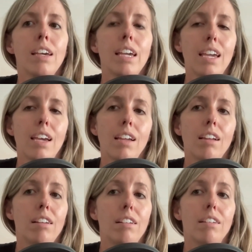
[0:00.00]

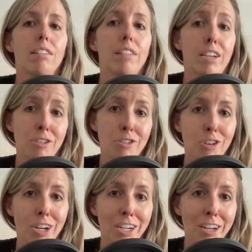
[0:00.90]
and less
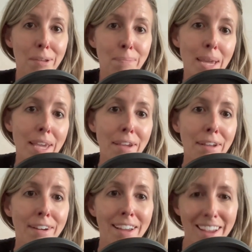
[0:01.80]
strain and
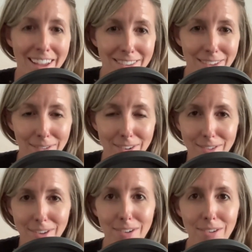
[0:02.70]
pain as a
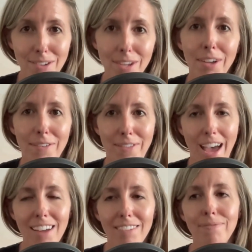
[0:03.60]
result of
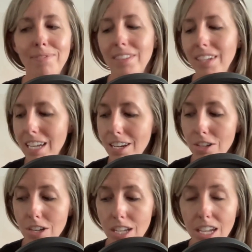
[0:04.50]
that.
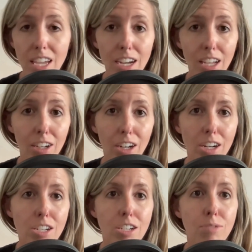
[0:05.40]
Additionally, it
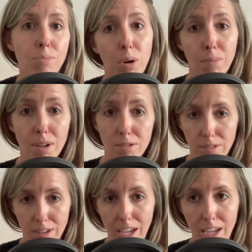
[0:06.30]
encourages more muscle
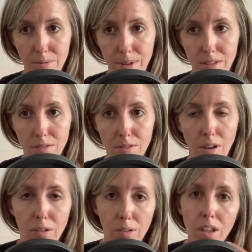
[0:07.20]
engagement.
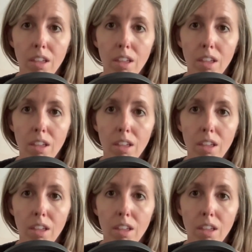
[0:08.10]
So